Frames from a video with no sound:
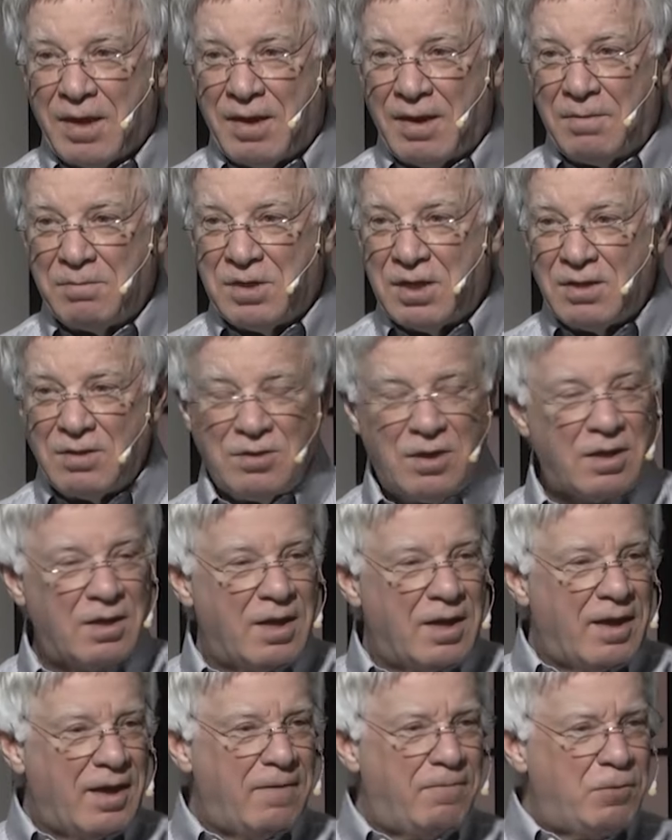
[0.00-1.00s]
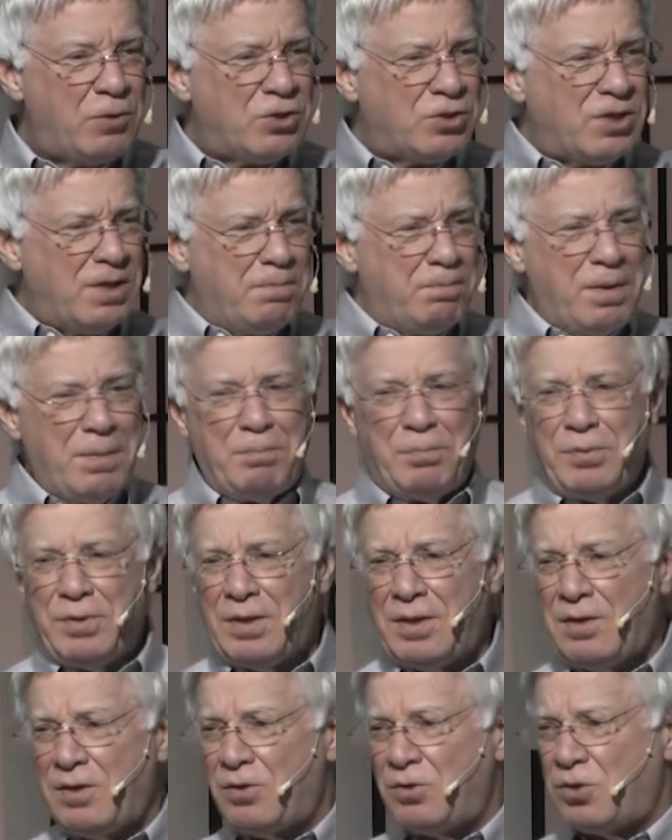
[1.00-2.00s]
I'm telling you, if you see people
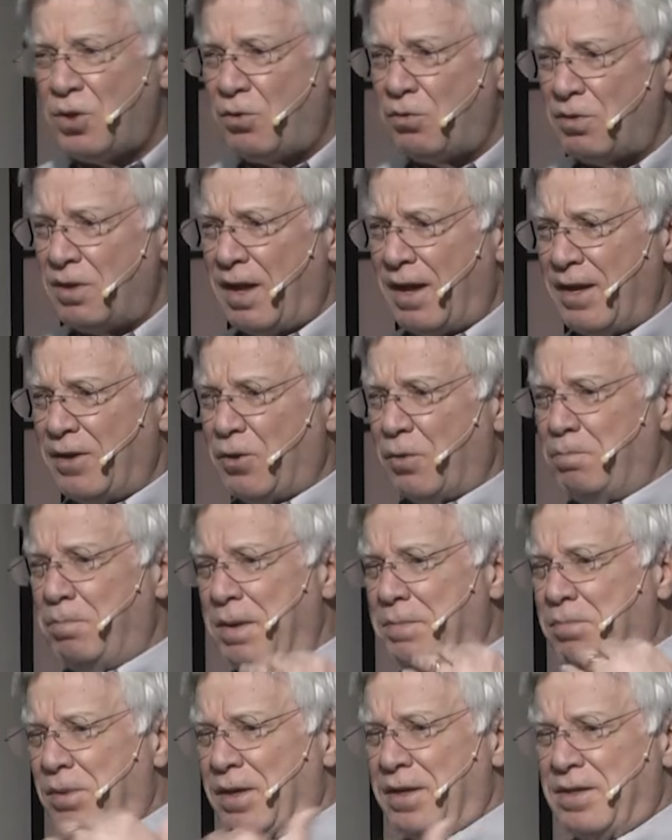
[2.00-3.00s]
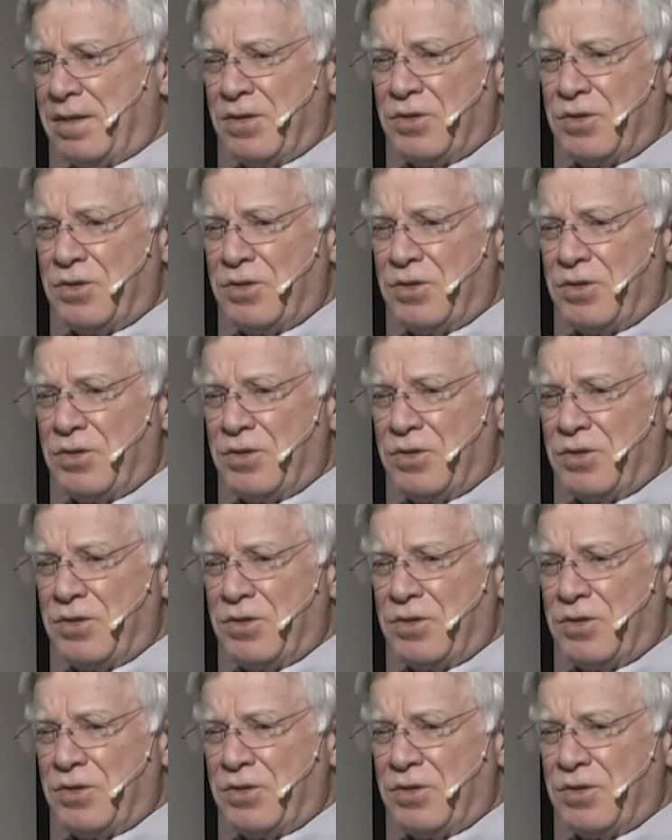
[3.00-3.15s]
you don't like or people that